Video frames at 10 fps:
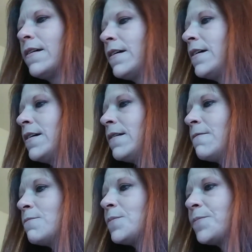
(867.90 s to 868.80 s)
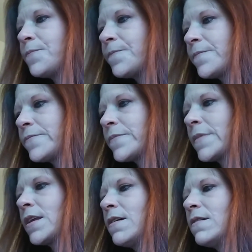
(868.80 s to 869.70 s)
And
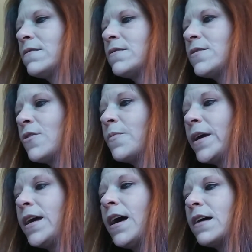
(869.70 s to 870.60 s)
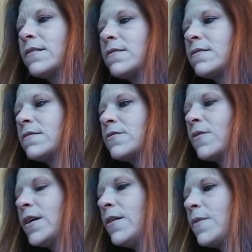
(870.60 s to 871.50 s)
so, but yeah, so
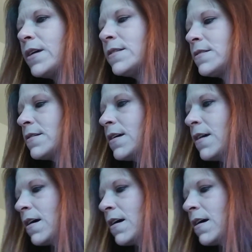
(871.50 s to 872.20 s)
anyways,